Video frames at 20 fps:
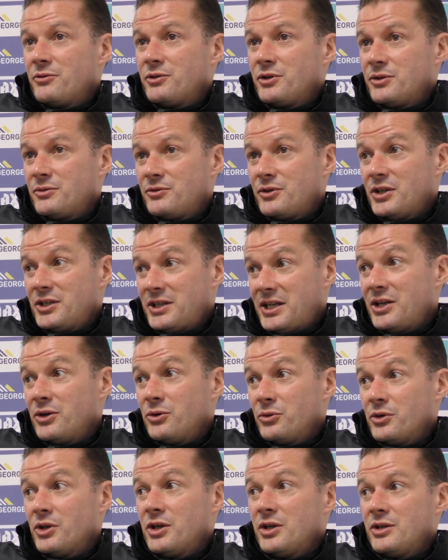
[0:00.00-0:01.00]
the
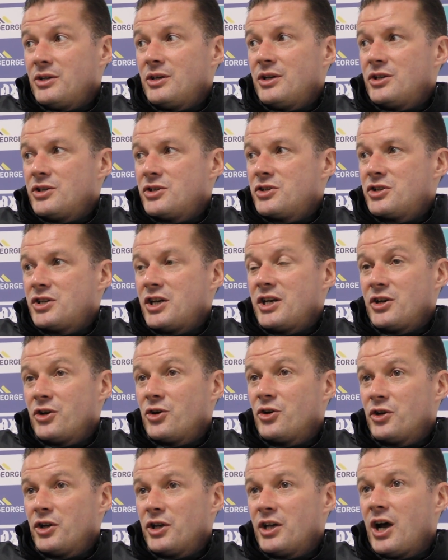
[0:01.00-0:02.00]
deal that has seen
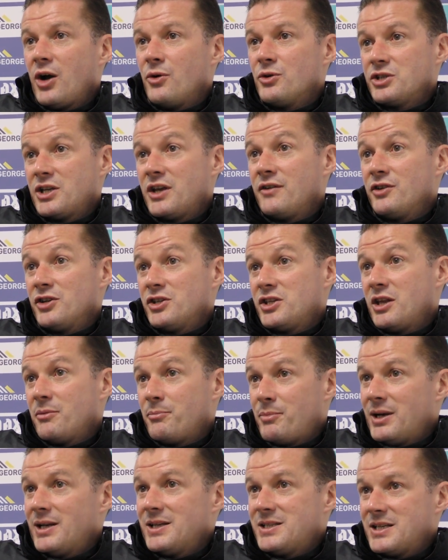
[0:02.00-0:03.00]
Connor go has given us the
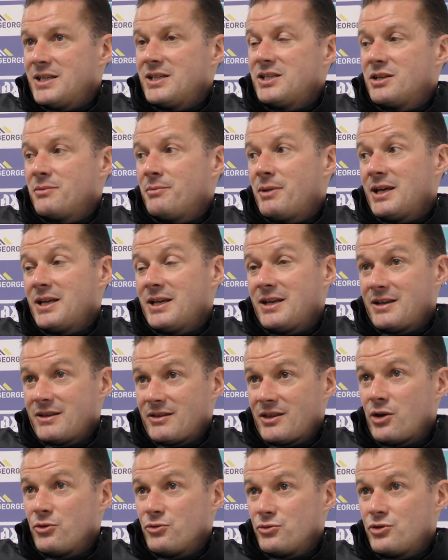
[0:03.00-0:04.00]
ability to
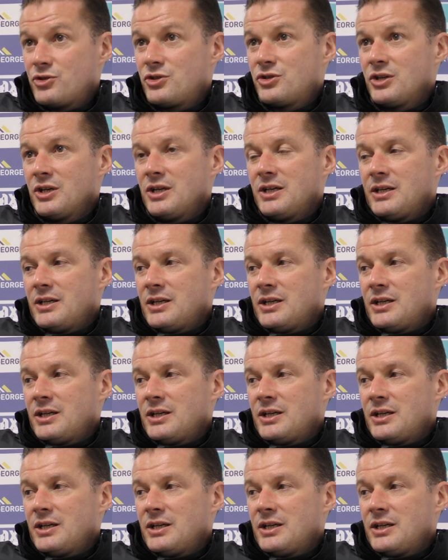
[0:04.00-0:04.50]
make those